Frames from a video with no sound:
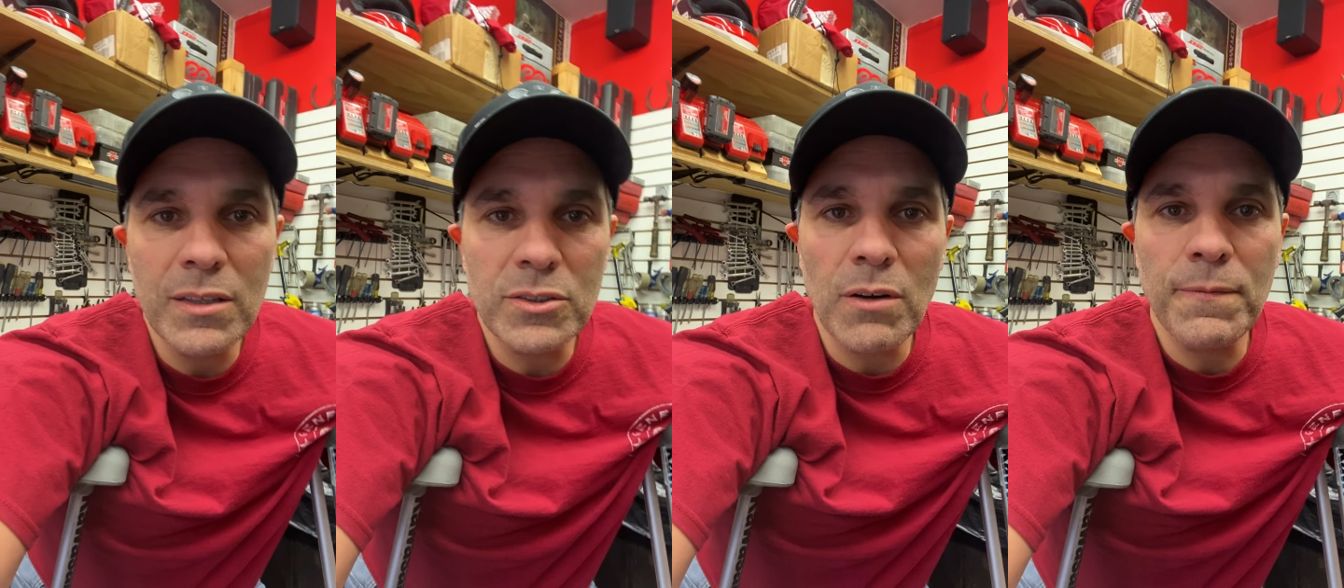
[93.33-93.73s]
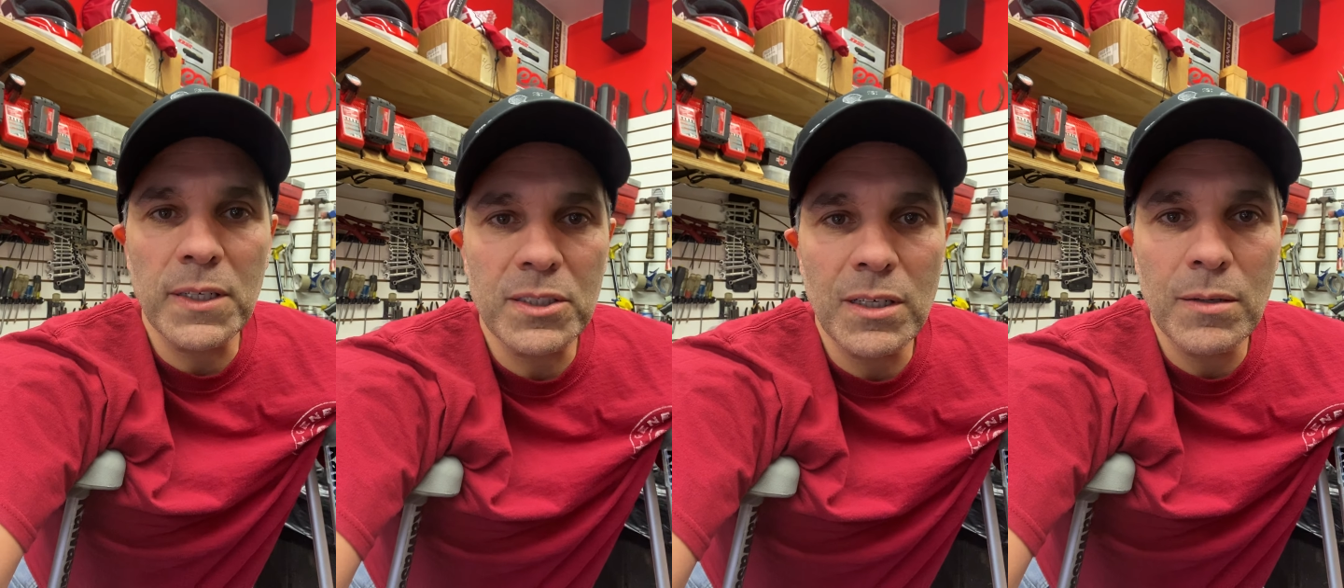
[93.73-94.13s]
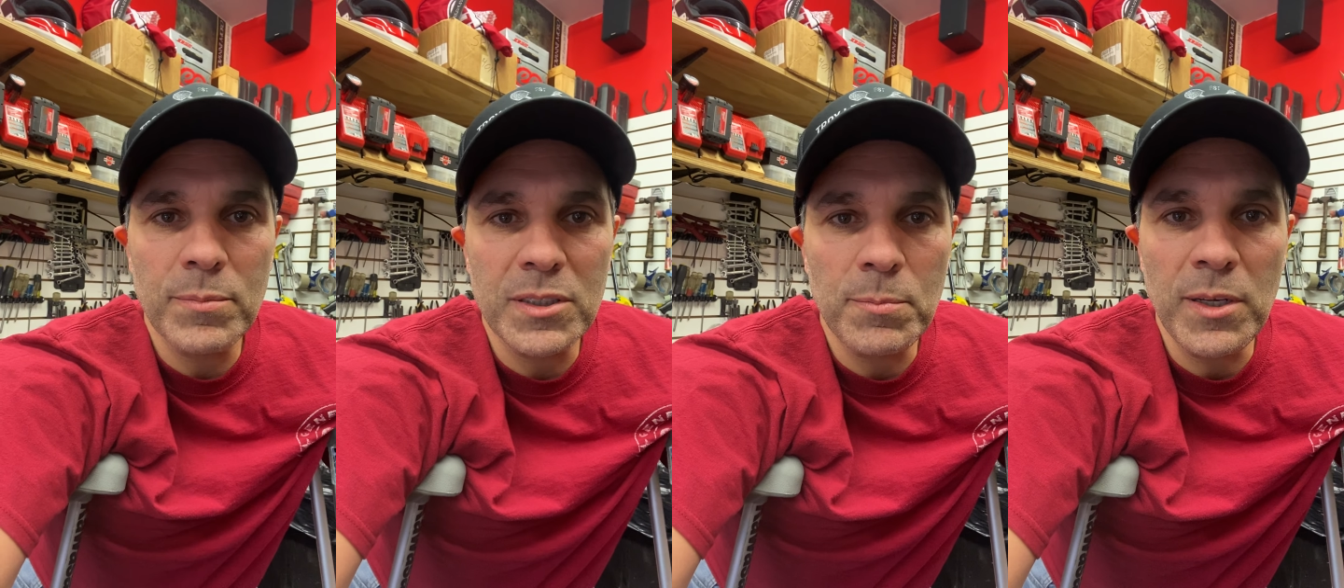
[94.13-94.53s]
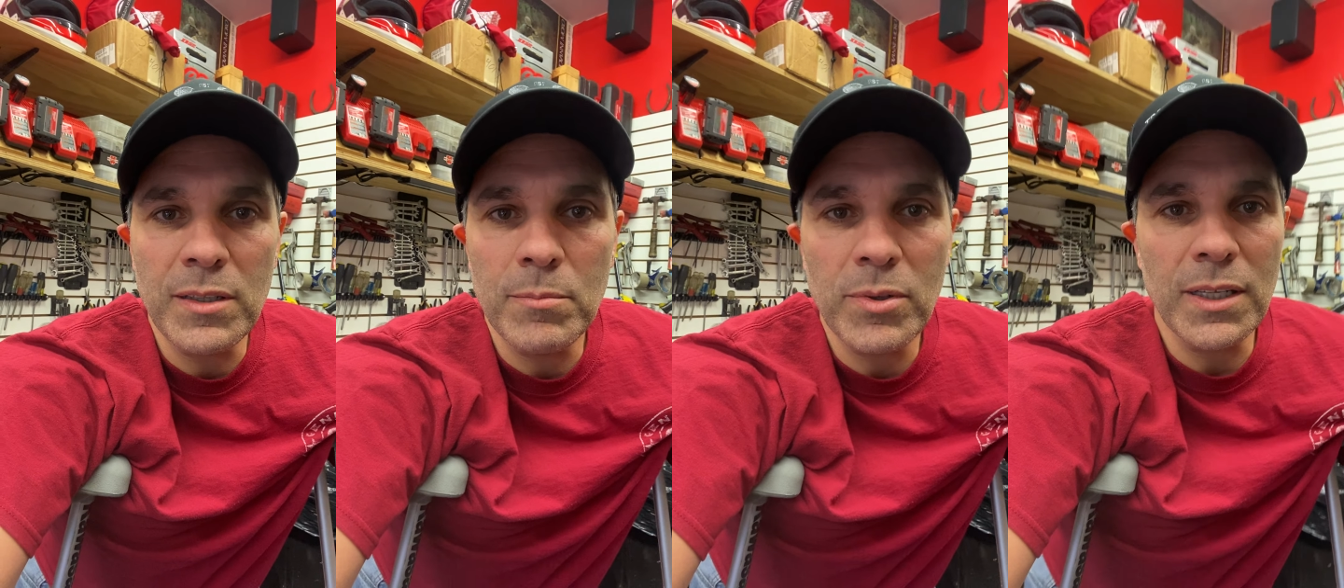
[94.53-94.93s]
It's all fixed up. It's pinned
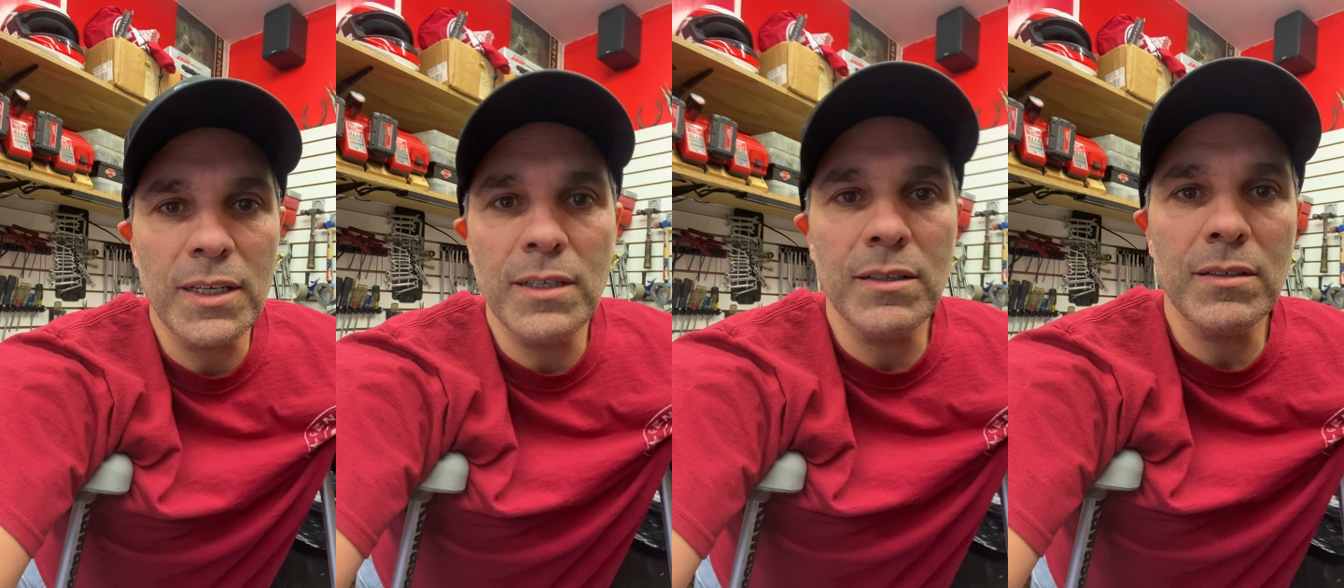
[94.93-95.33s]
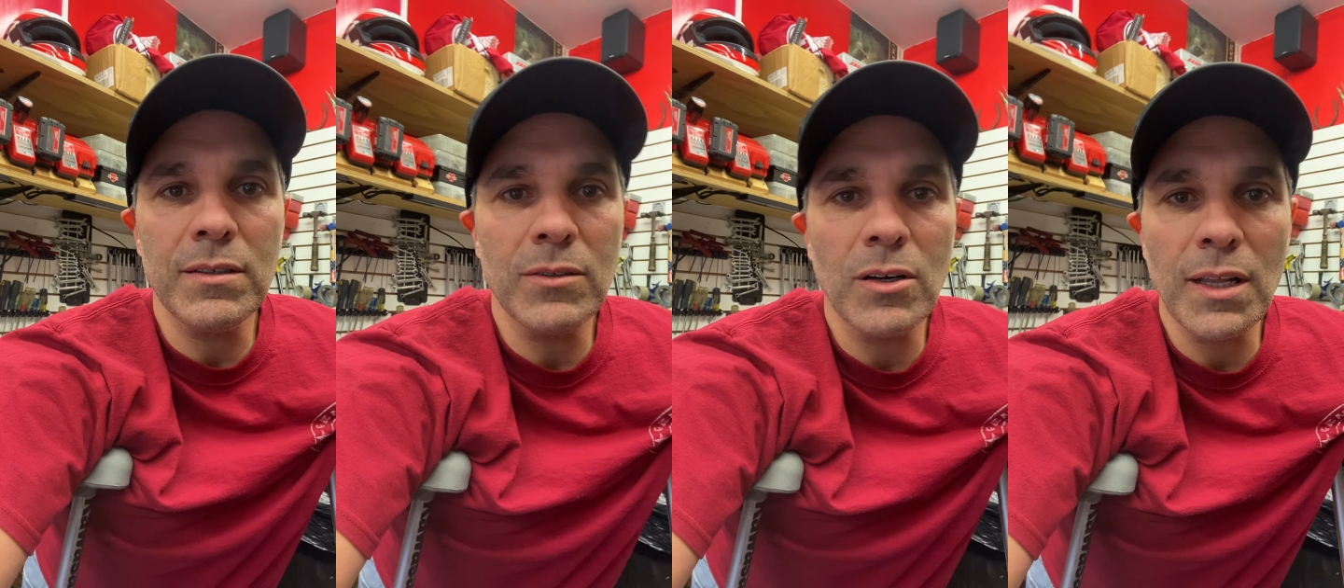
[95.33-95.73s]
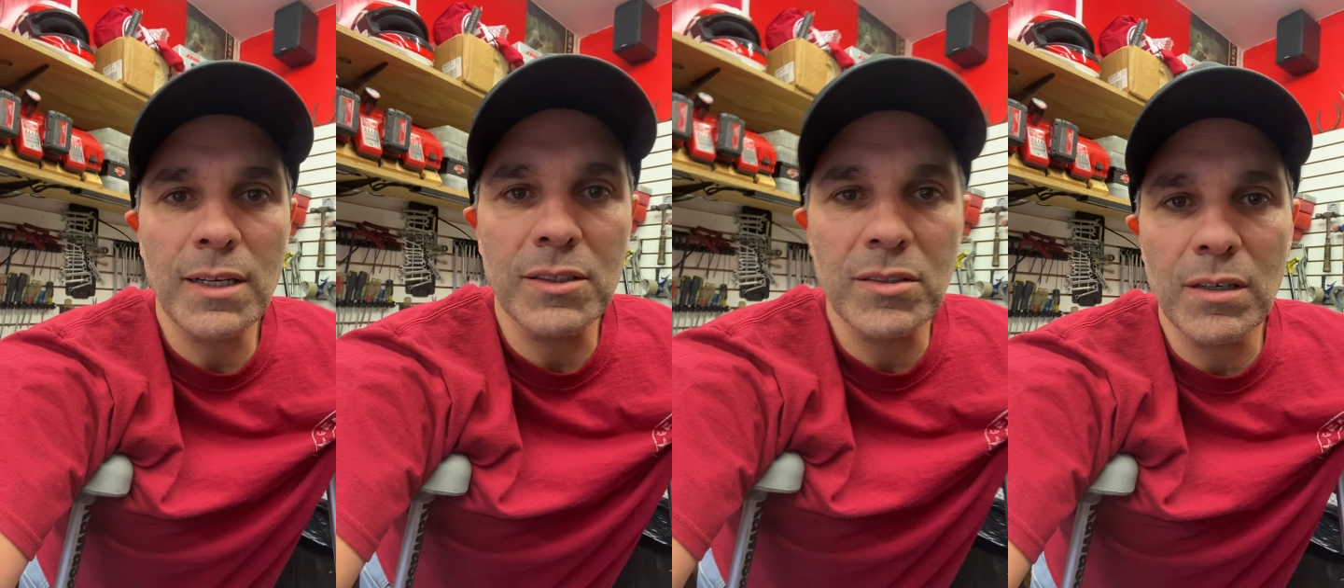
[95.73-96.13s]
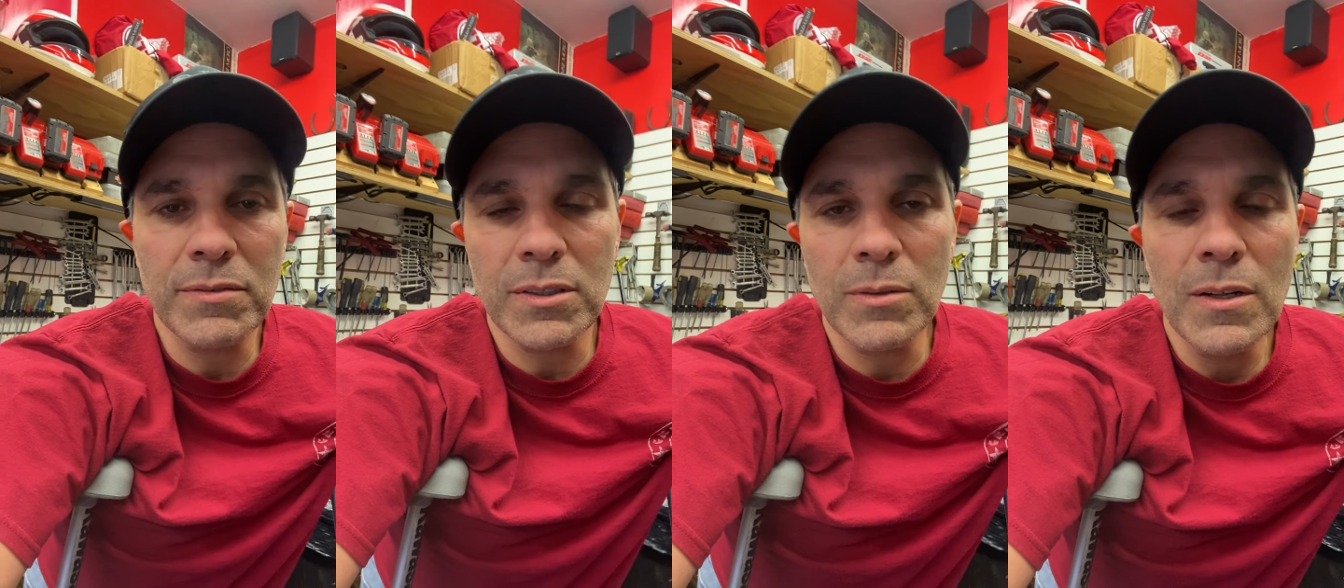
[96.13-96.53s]
and plated and all that good stuff.
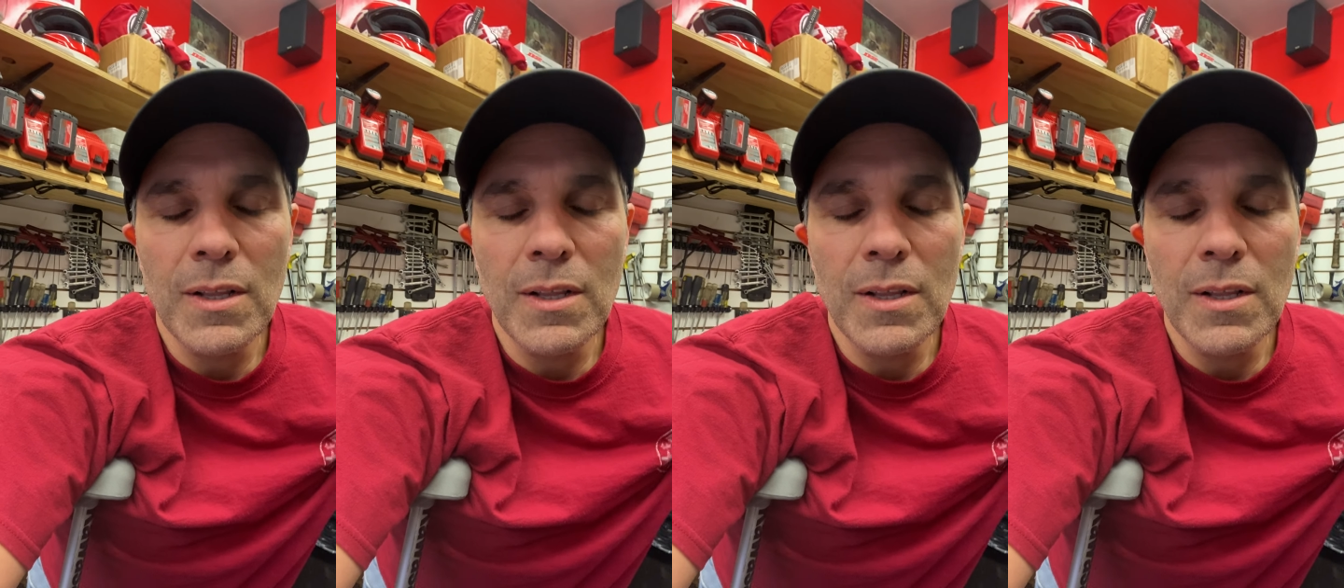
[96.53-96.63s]
So